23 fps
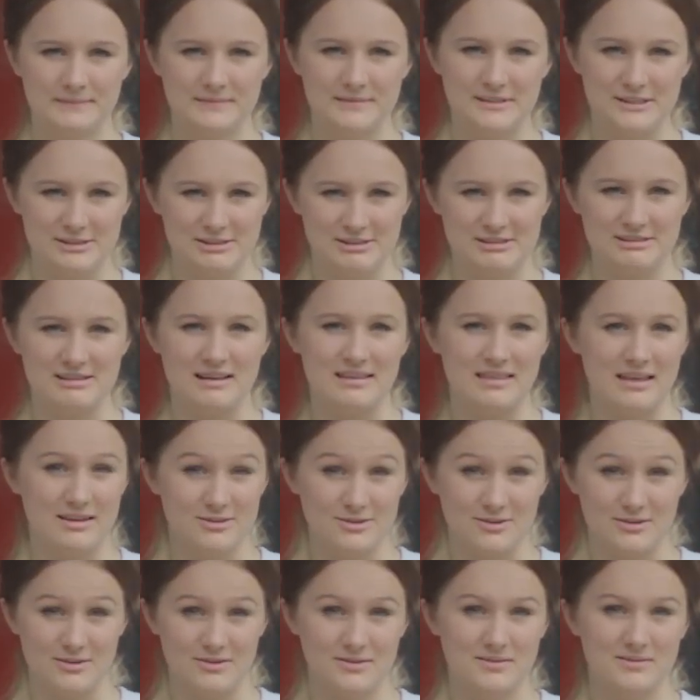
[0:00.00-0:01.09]
Did she say that
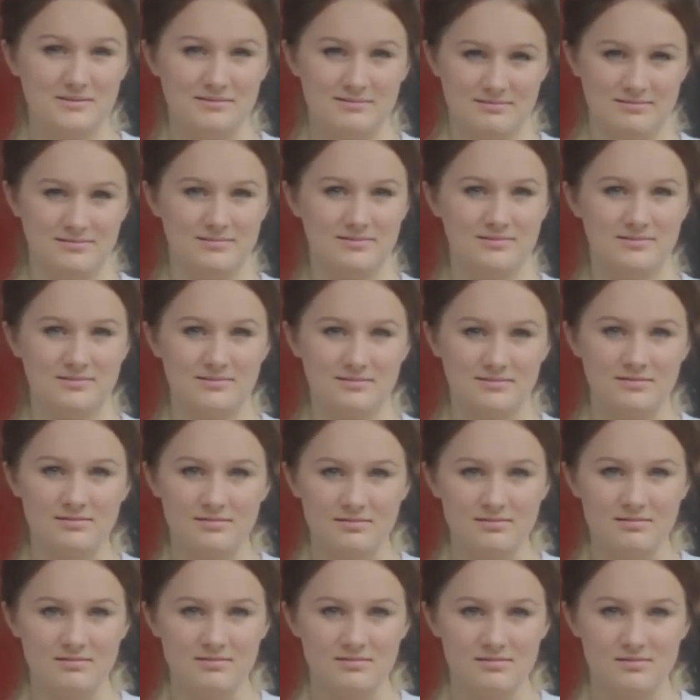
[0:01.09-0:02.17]
to you?
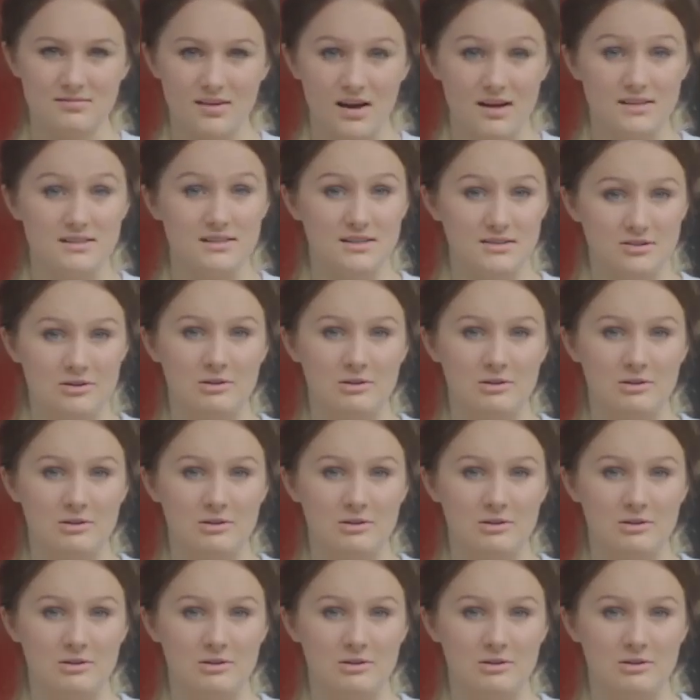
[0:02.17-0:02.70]
I did